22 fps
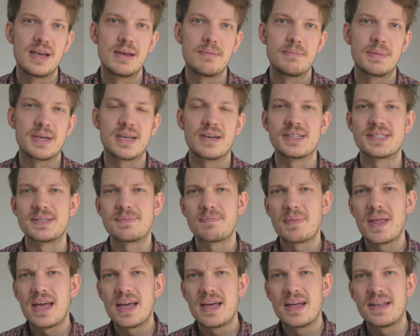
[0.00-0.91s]
Because
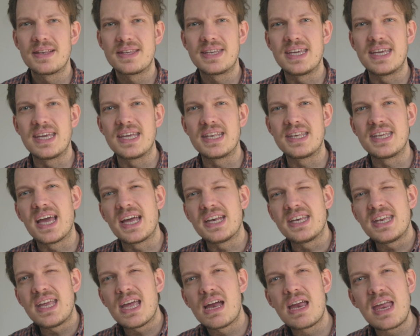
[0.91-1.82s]
the
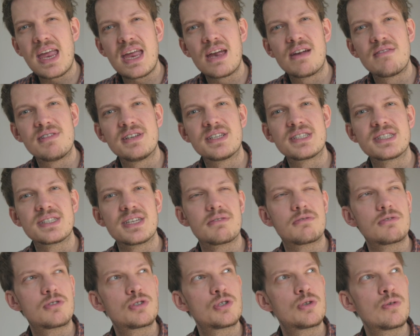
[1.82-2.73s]
idea here is
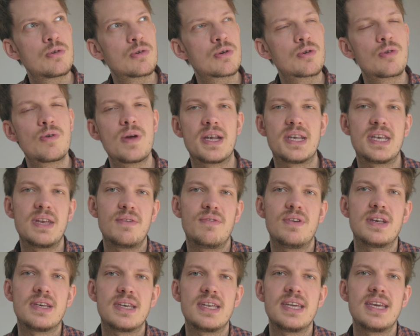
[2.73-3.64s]
that true
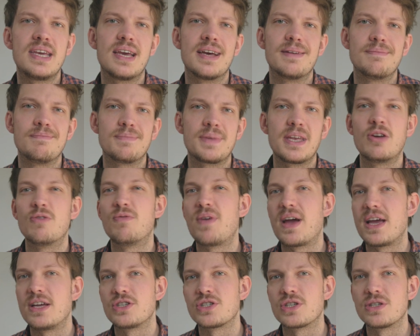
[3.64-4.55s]
creativity and
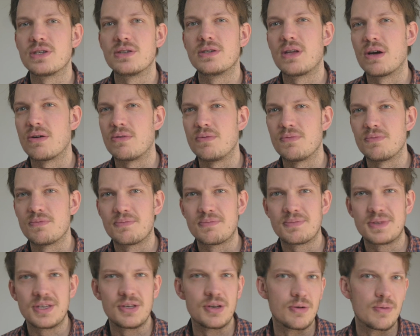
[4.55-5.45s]
innovation don't,
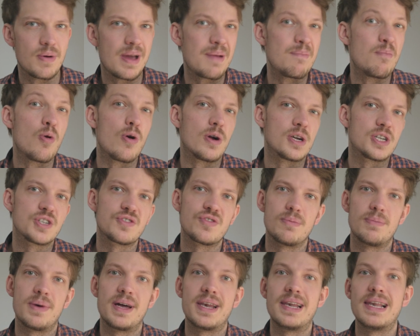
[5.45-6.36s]
emerge
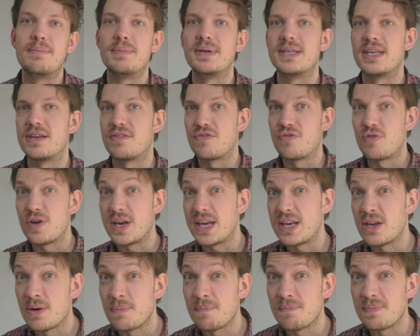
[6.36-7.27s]
from unlimited
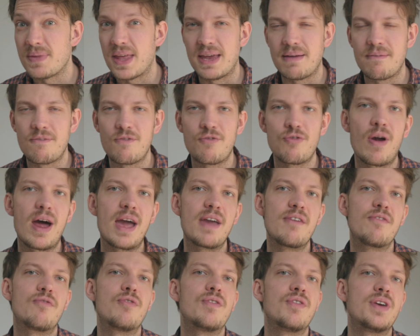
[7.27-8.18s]
freedom. They
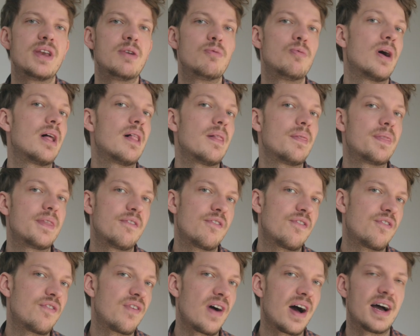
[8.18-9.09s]
thrive within
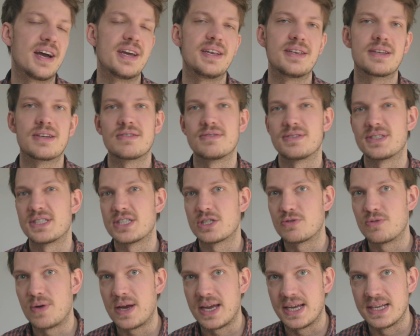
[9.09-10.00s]
well-defined
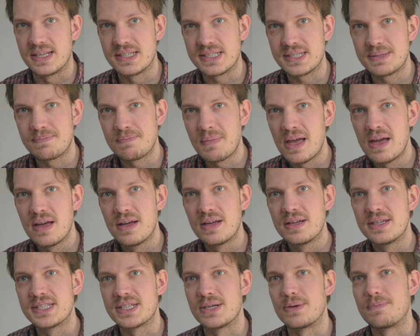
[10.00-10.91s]
constraints.
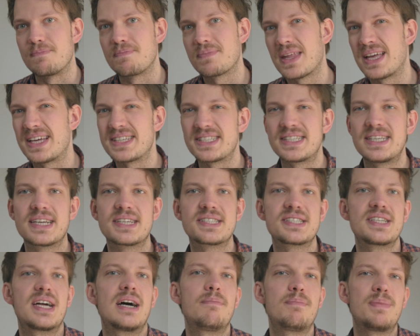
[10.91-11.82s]
So as an
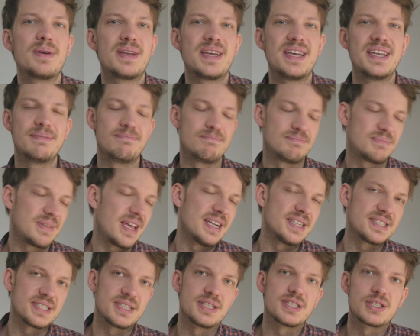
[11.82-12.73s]
example, he
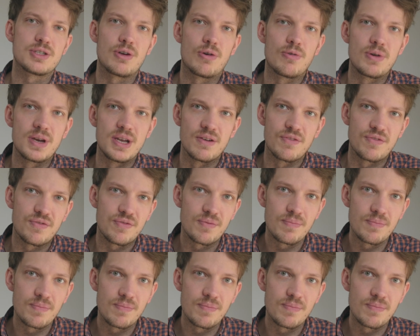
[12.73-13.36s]
tells the story of